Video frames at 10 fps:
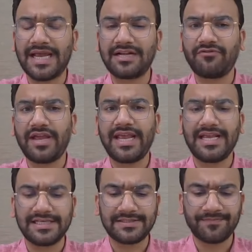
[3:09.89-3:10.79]
That way
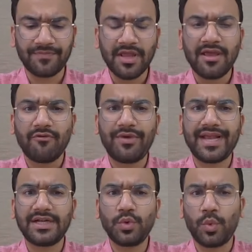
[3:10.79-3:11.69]
is, we
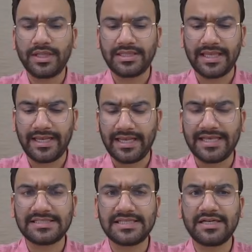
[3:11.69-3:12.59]
can do one thing
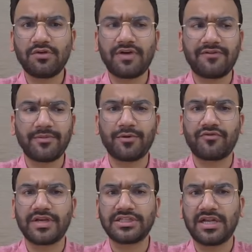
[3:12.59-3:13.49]
instead of our
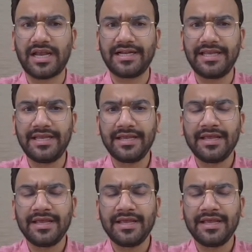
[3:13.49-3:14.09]
professional ID,